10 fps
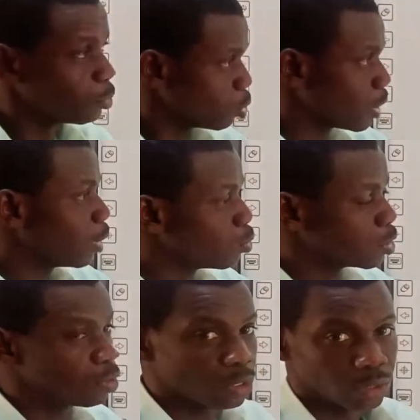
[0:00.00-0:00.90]
you start
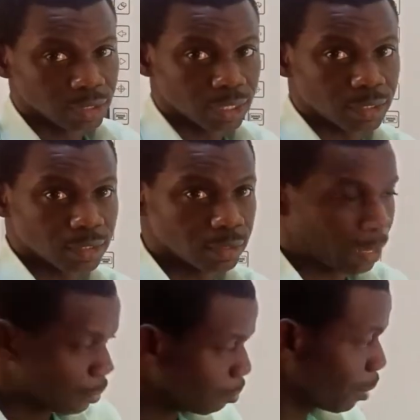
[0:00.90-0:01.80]
losing your content.
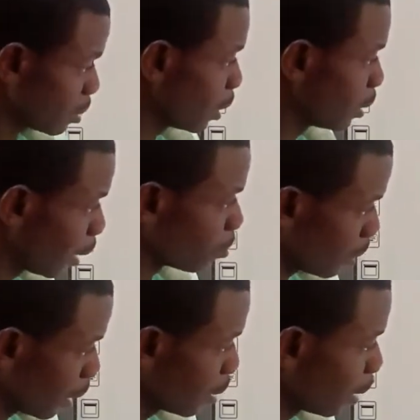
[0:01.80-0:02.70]
I mean, personally,
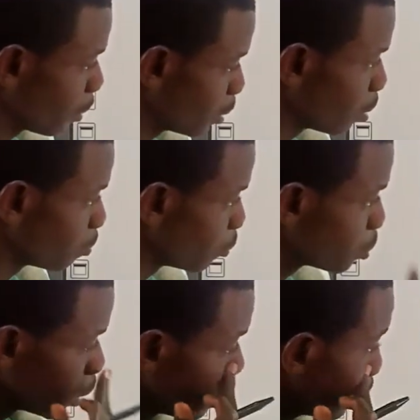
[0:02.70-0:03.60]
I think I'm getting
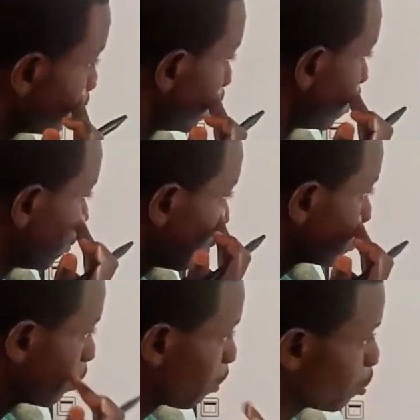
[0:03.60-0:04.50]
confused now,
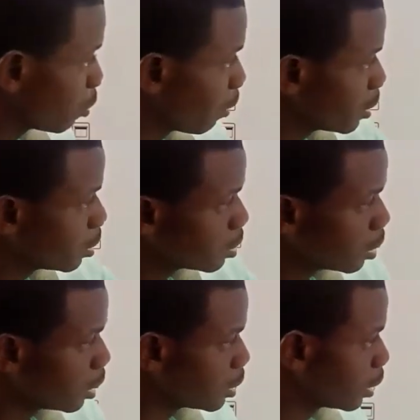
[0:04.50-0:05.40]
because my purpose of writing this
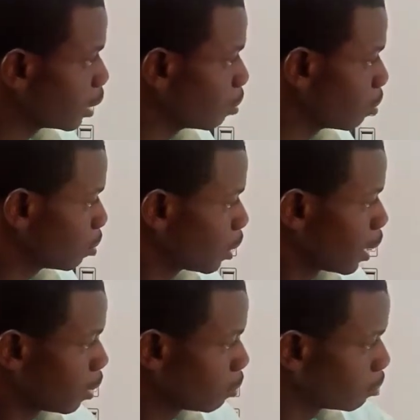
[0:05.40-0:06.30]
letter now.
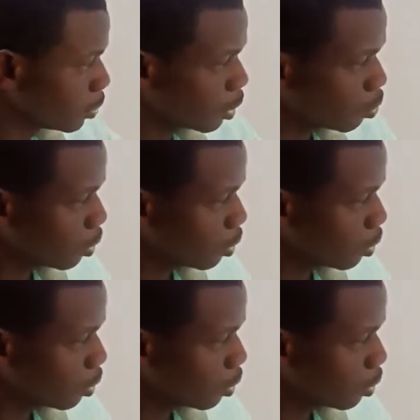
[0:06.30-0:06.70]
Guess